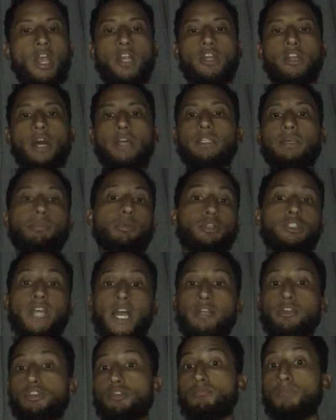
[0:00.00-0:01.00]
not to
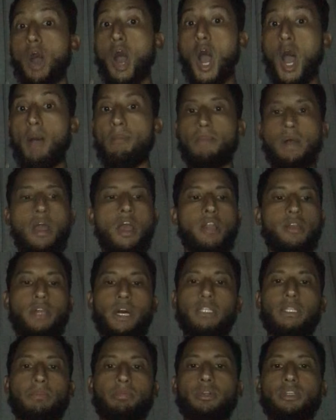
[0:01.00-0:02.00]
protect your mom,
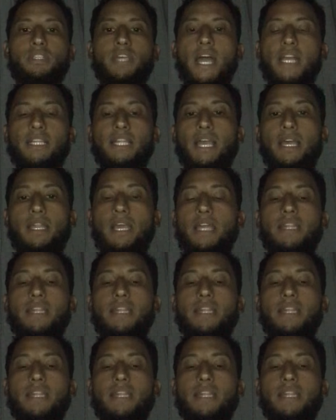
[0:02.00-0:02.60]
not to protect.